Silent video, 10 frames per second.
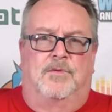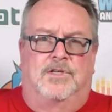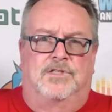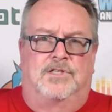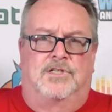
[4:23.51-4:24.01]

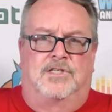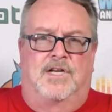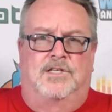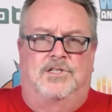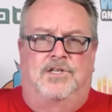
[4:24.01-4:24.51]
because this is a
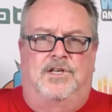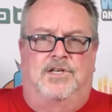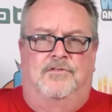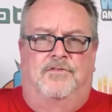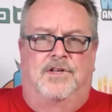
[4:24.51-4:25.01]
Tennessee
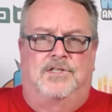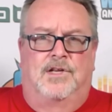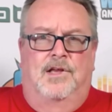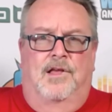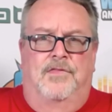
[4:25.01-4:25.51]
defense
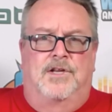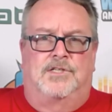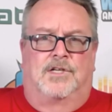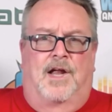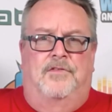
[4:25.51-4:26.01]
that
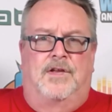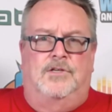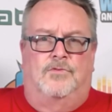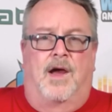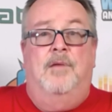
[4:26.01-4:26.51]
does a lot of
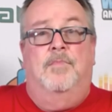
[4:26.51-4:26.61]
things right,